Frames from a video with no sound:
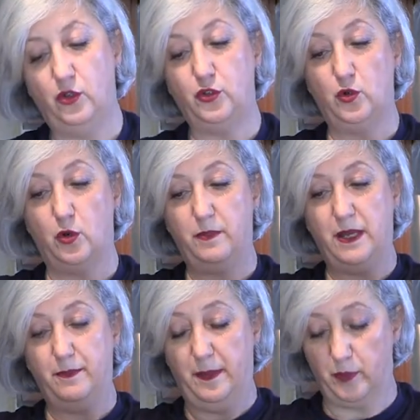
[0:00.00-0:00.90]
your
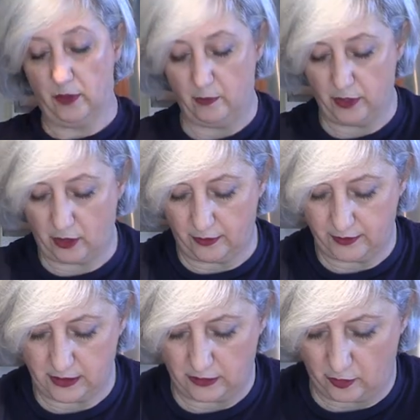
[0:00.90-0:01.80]
bell pepper. I'm gonna cut
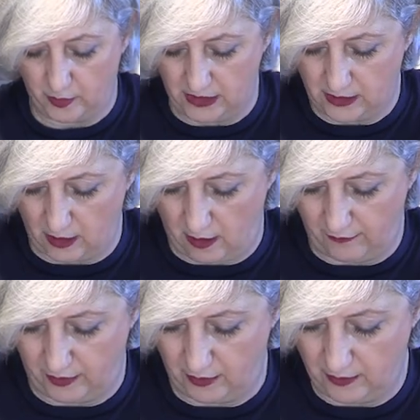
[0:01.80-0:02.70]
this little piece
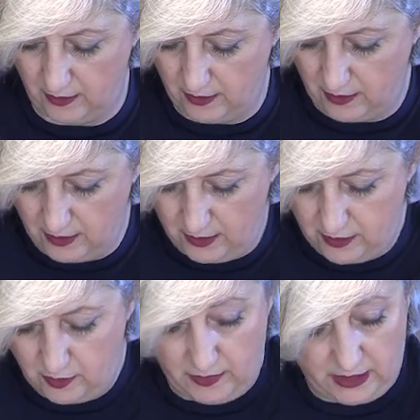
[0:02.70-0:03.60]
off here
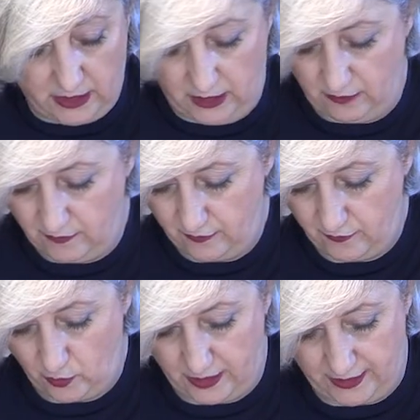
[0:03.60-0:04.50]
to make it even
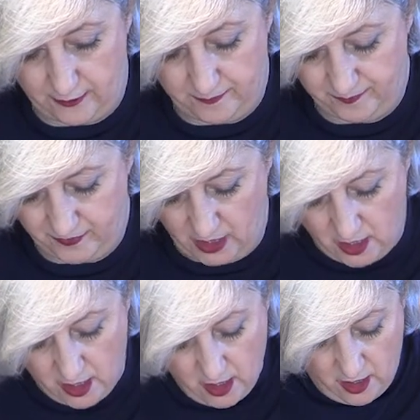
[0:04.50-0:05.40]
for later.
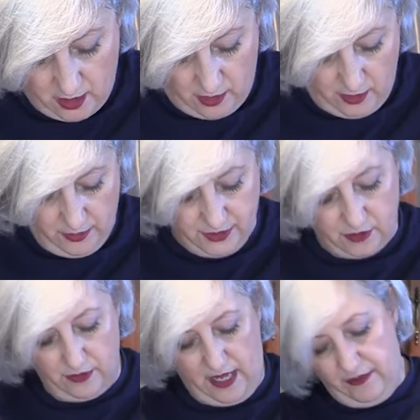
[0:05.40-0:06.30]

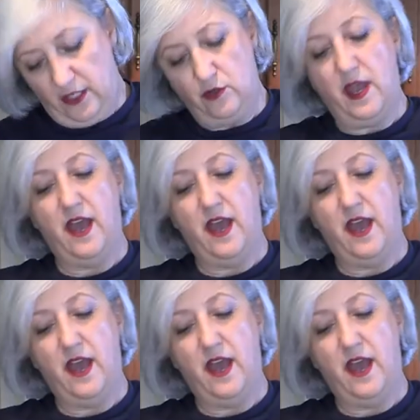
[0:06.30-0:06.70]
So now that you